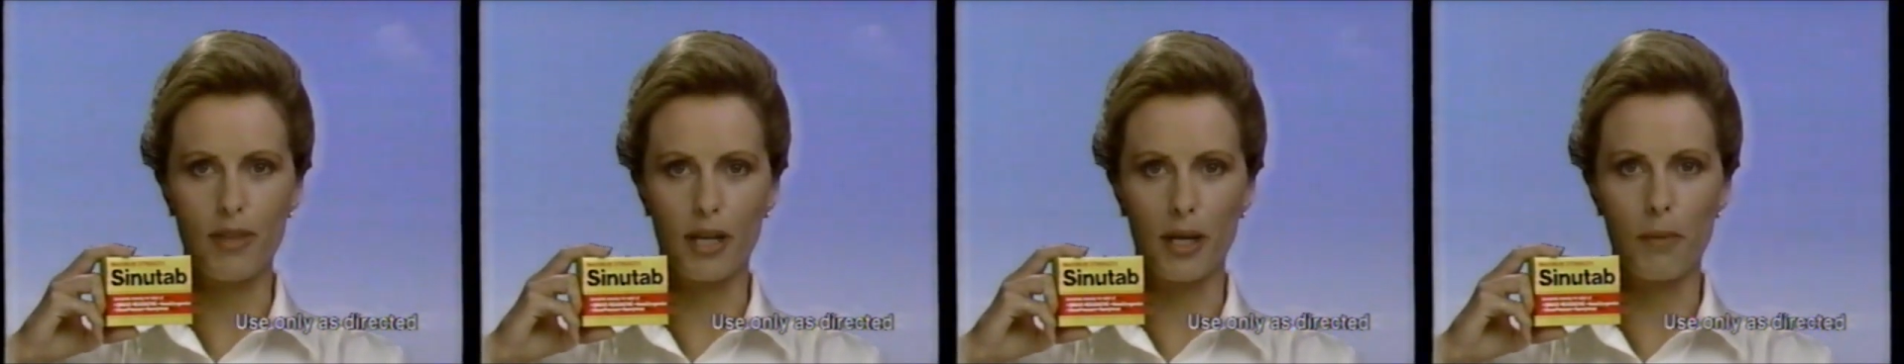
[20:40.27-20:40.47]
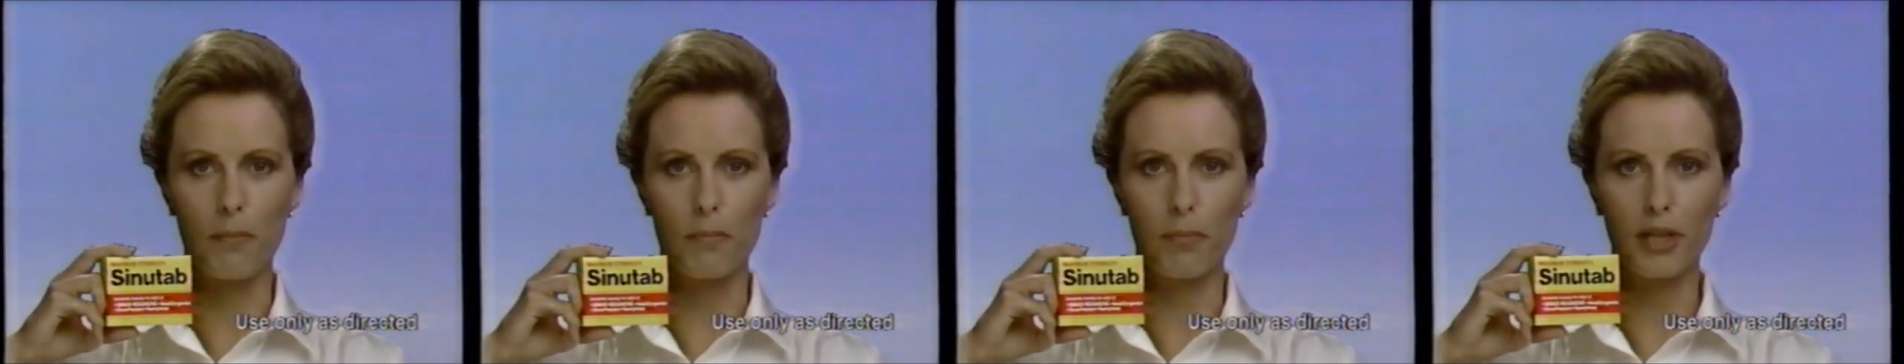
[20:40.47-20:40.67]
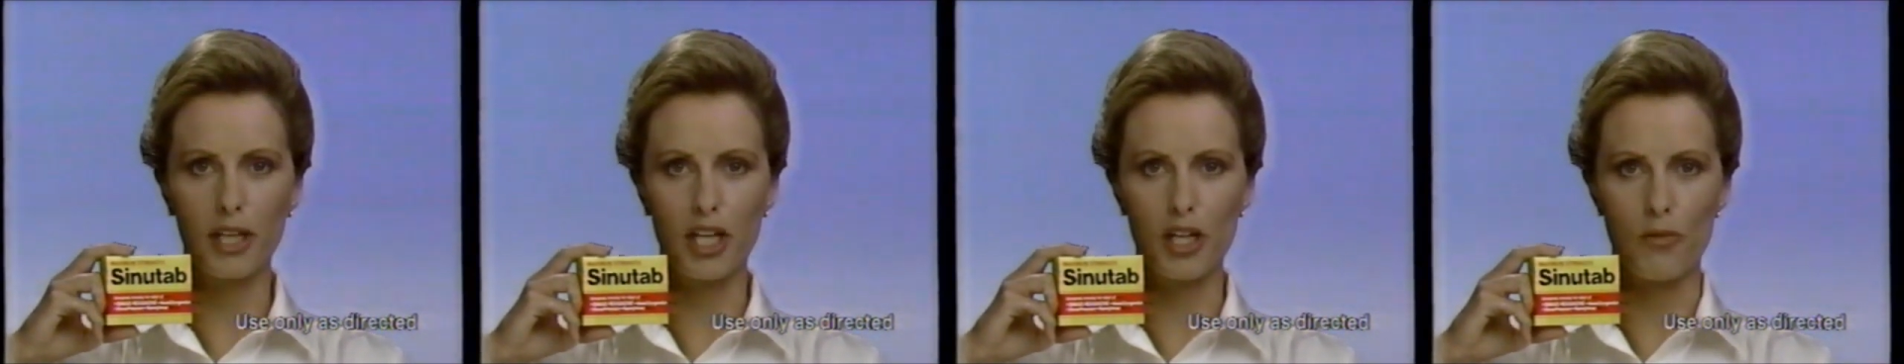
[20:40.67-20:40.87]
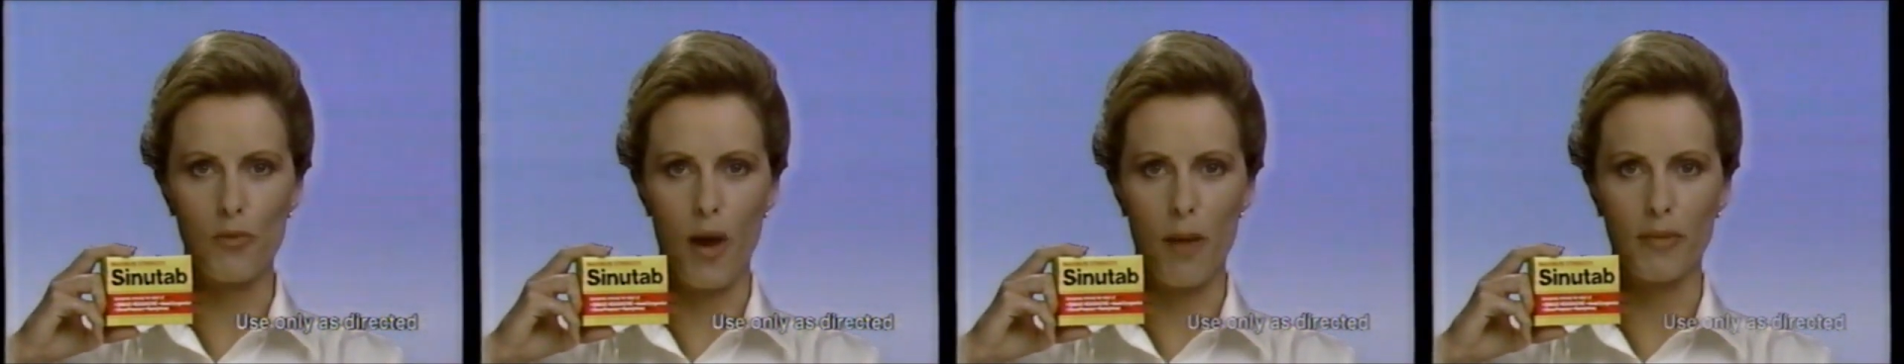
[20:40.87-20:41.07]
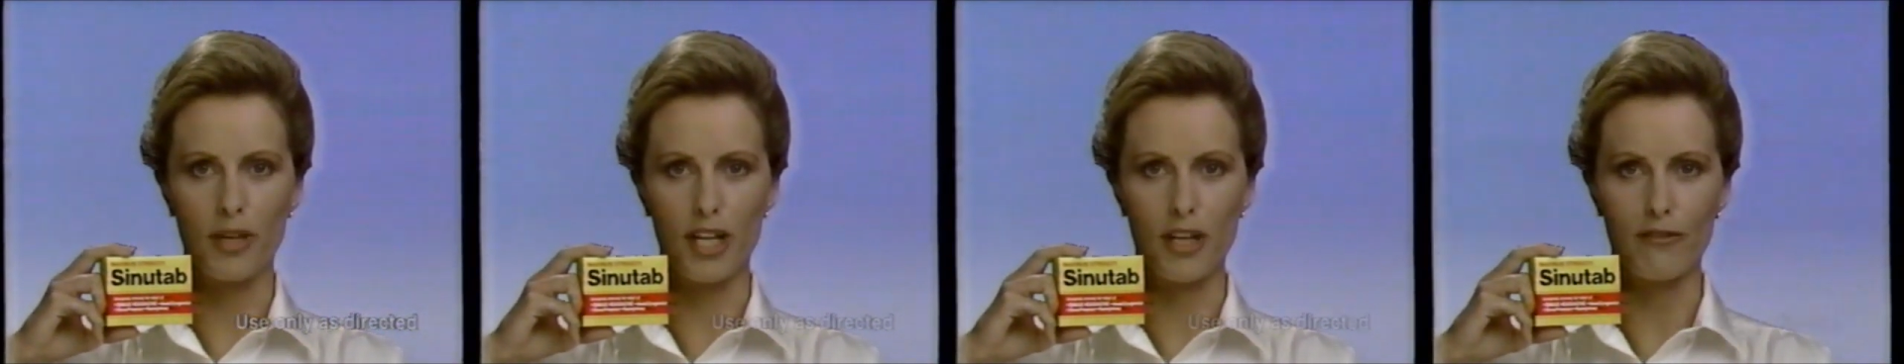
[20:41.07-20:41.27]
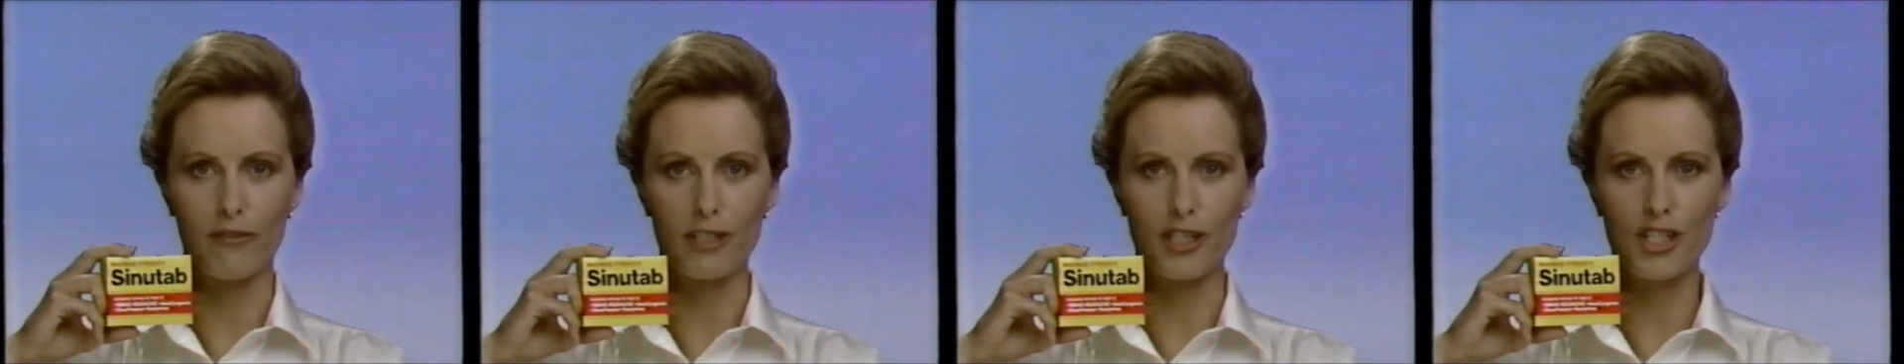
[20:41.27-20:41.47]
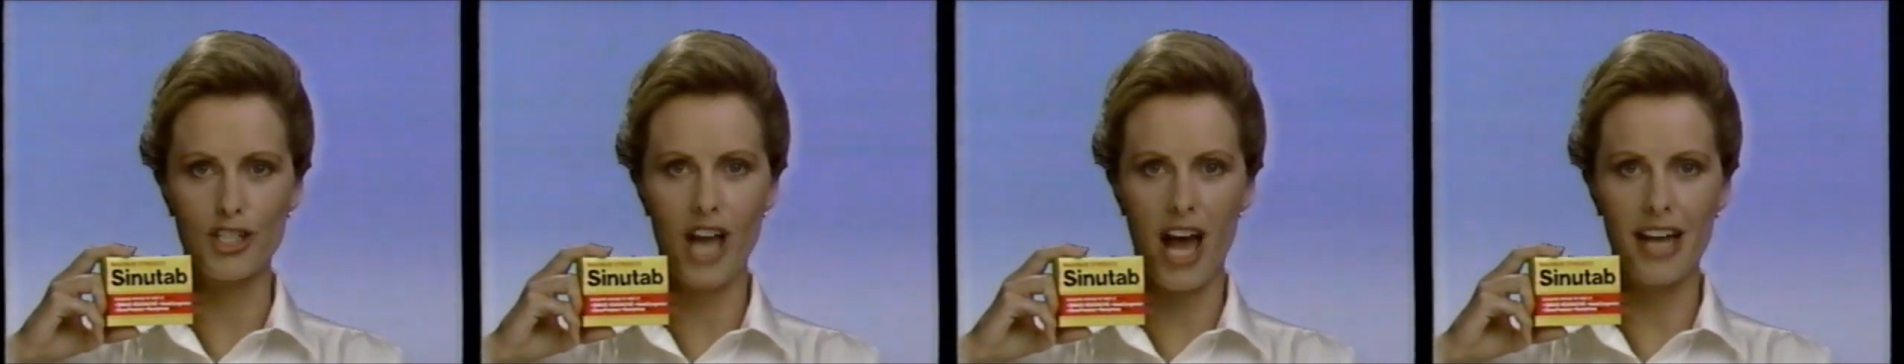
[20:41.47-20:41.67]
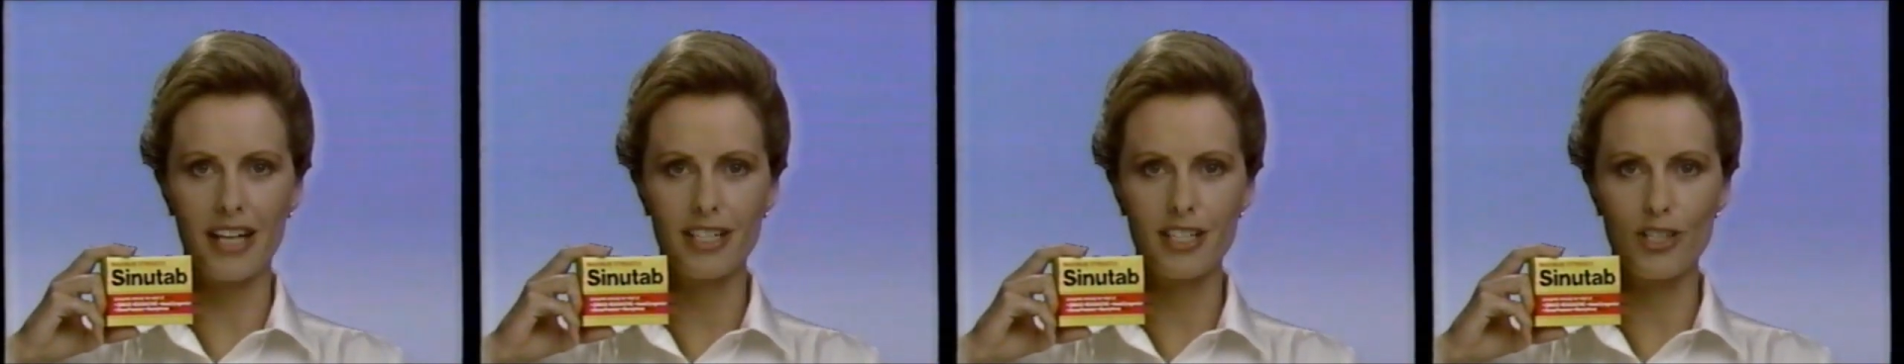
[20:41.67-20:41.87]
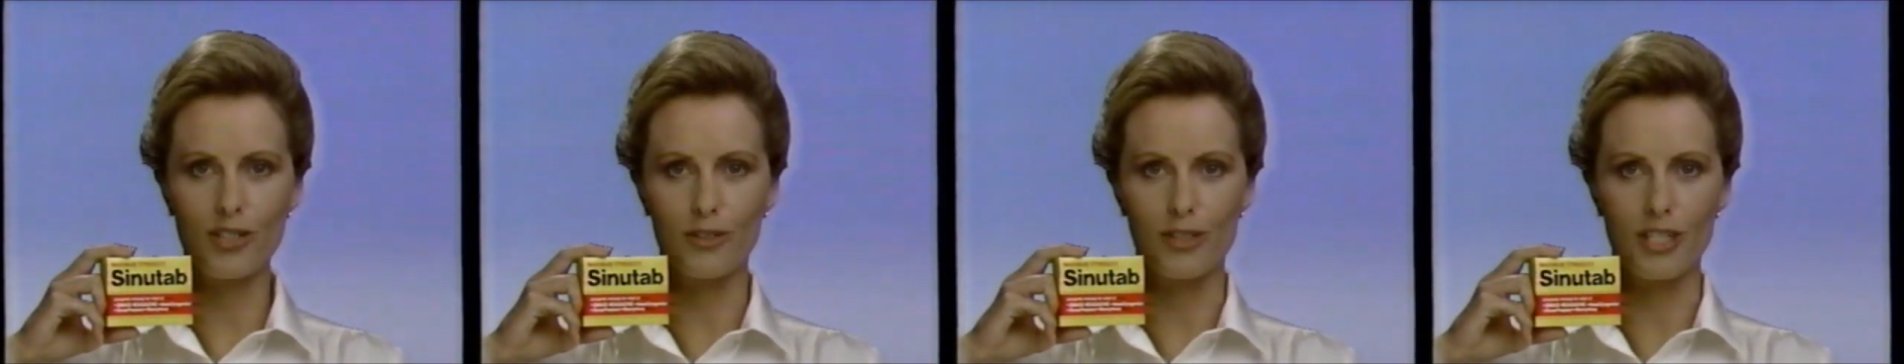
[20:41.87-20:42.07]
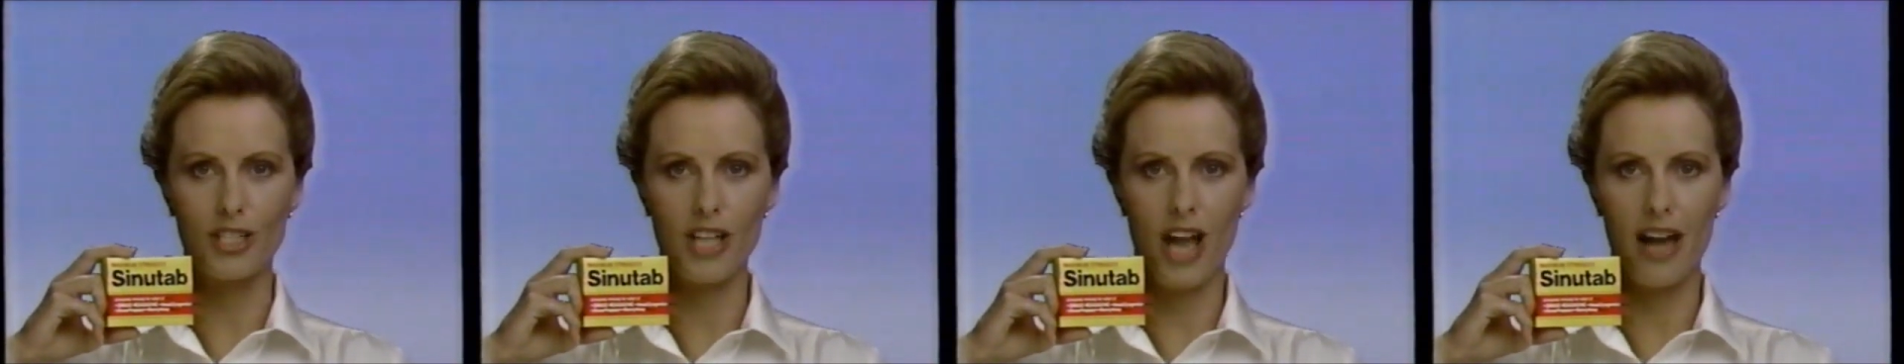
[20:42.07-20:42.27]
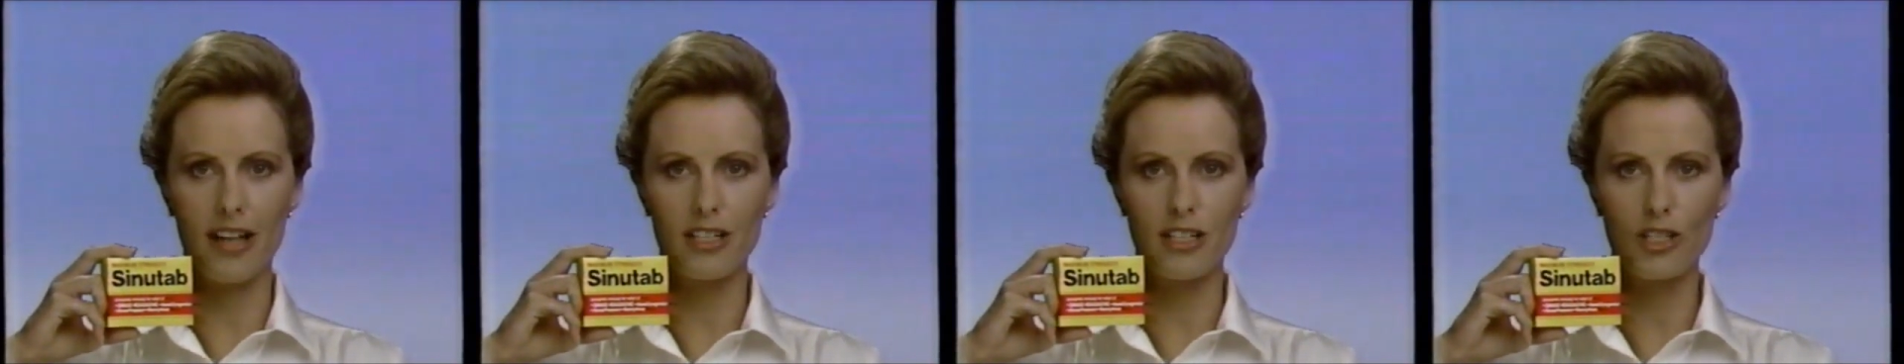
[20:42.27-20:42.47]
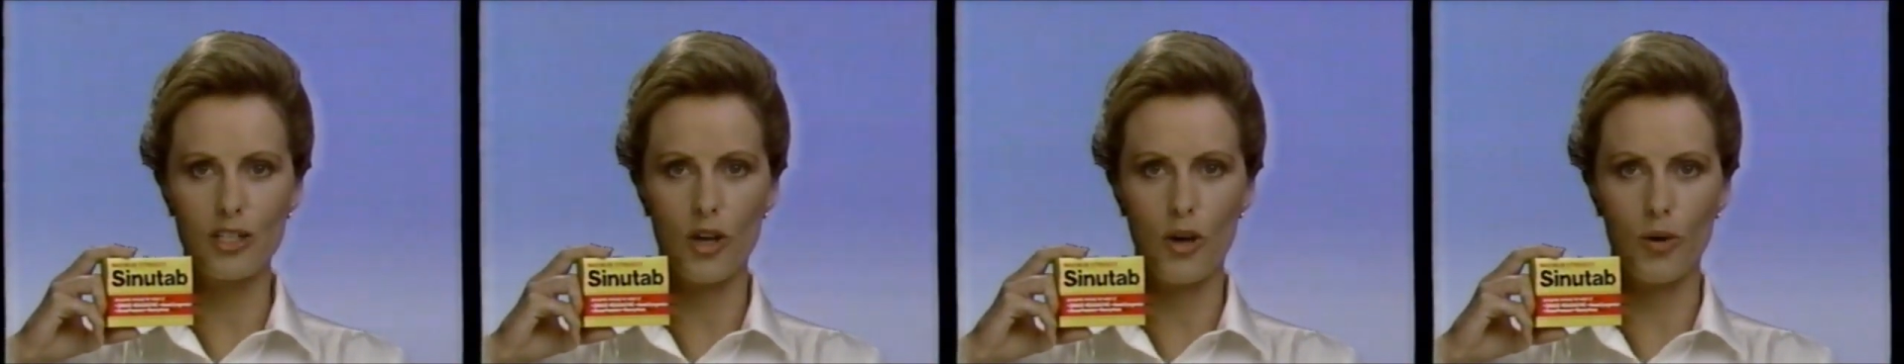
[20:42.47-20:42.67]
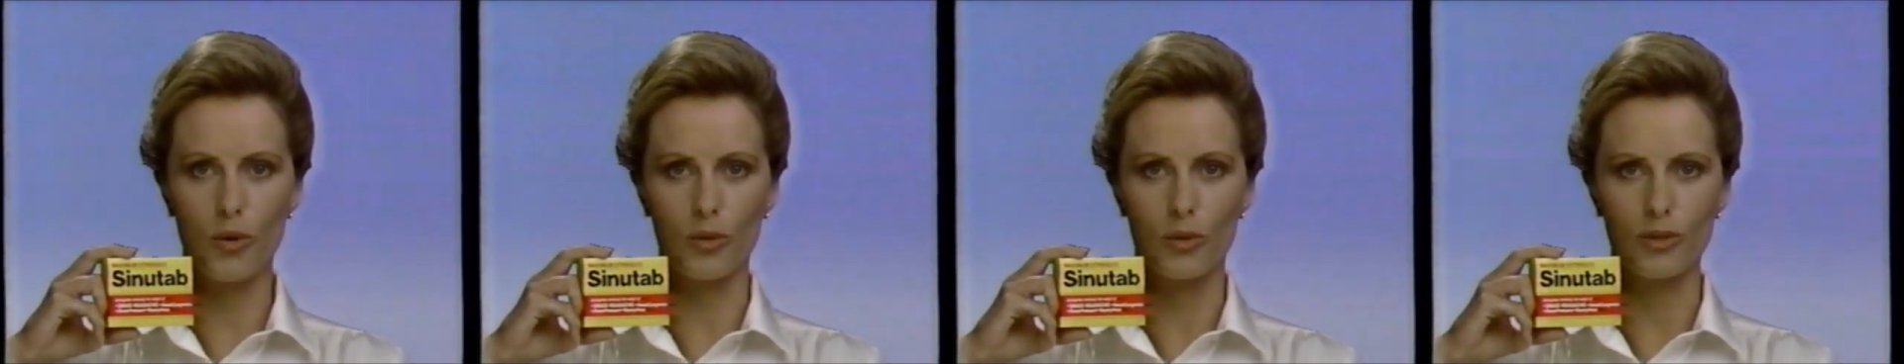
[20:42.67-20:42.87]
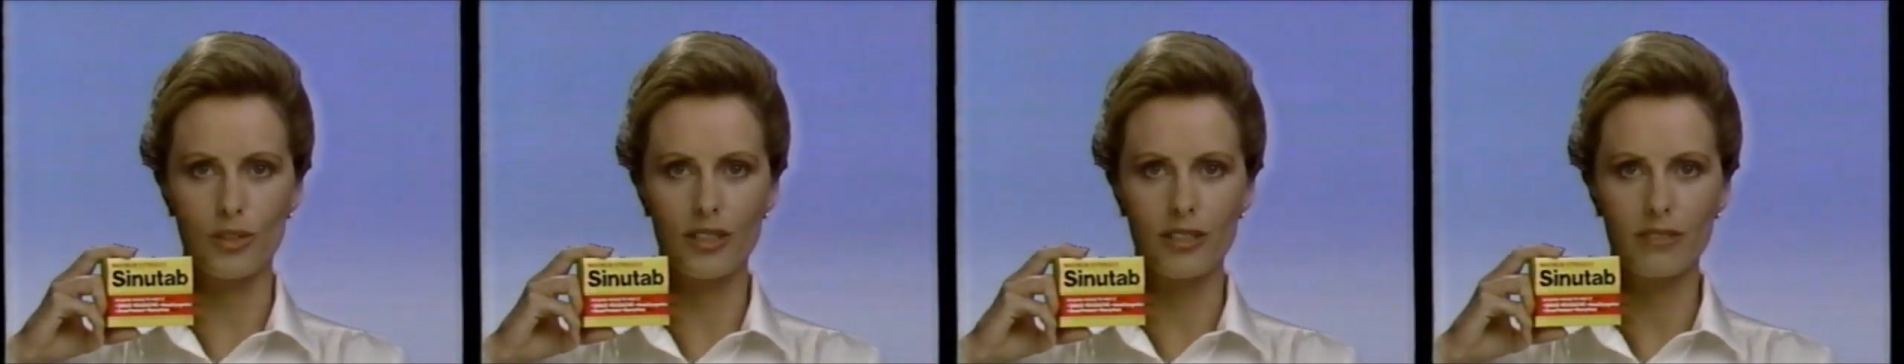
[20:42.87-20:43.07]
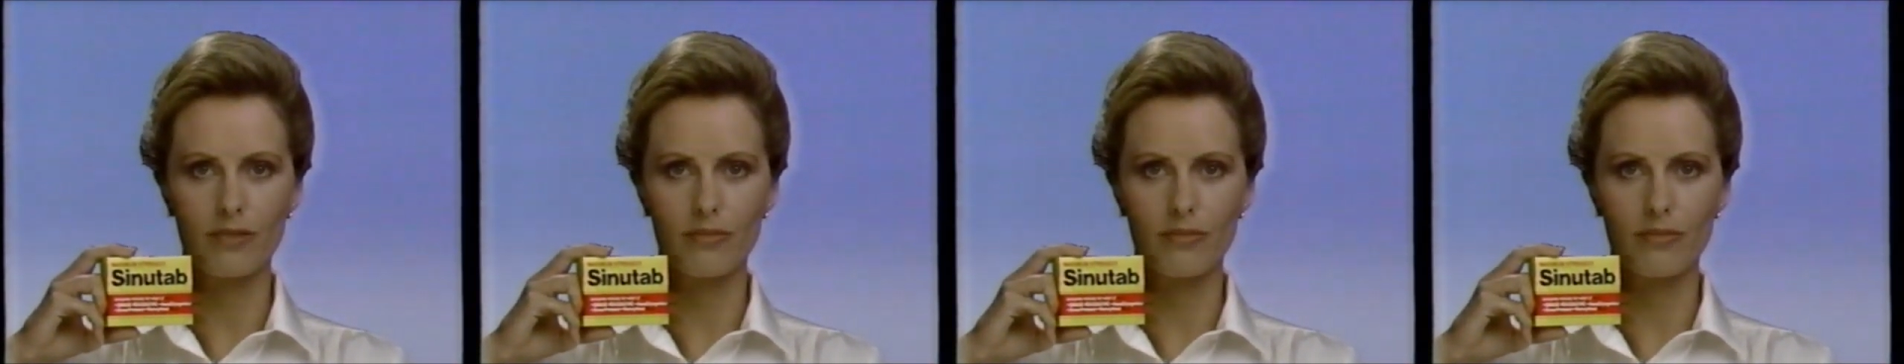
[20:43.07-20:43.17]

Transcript: the complete remedy for sinus or sinus cold.